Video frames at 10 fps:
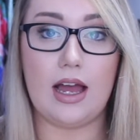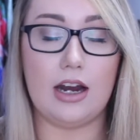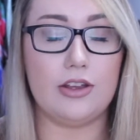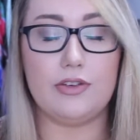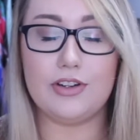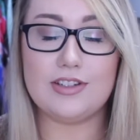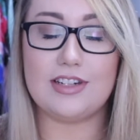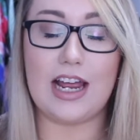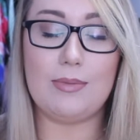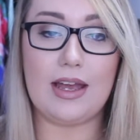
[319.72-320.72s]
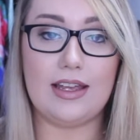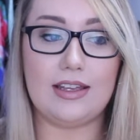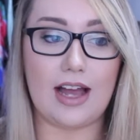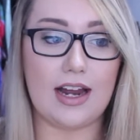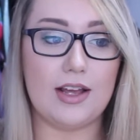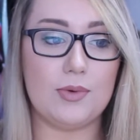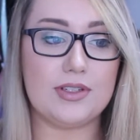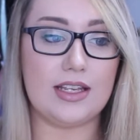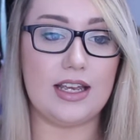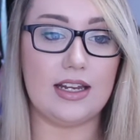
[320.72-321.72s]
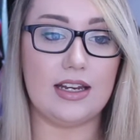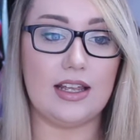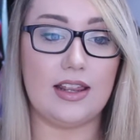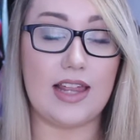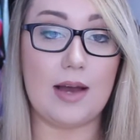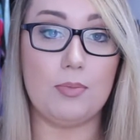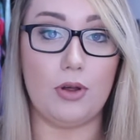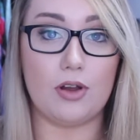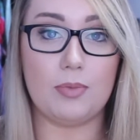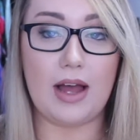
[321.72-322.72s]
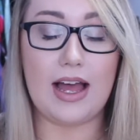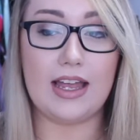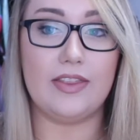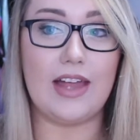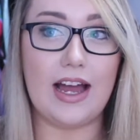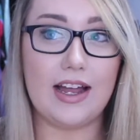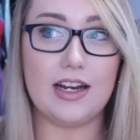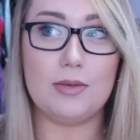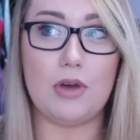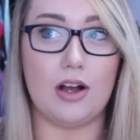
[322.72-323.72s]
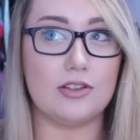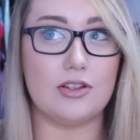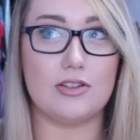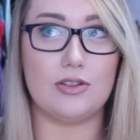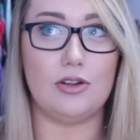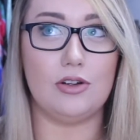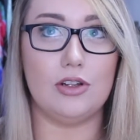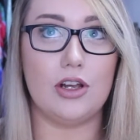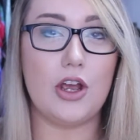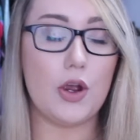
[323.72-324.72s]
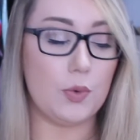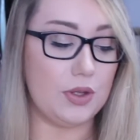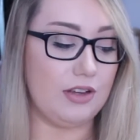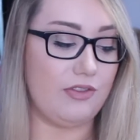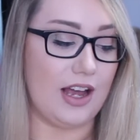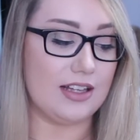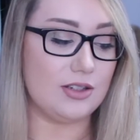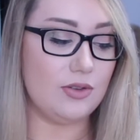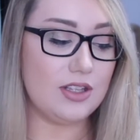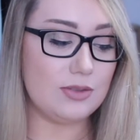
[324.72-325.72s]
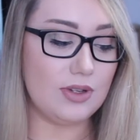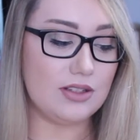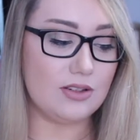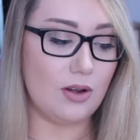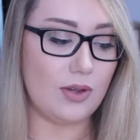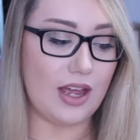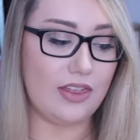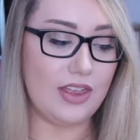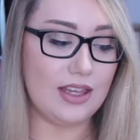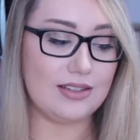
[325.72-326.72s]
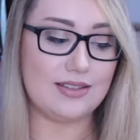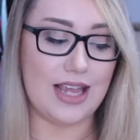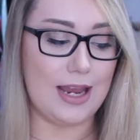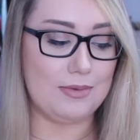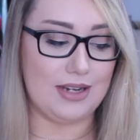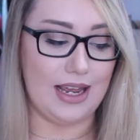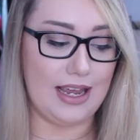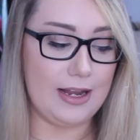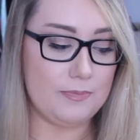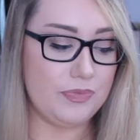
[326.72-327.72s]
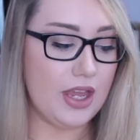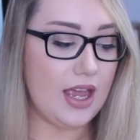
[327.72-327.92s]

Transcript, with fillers: or the first time I got it was in that bulk buy, and that item also sold really fast. So this one sold, I think, same day,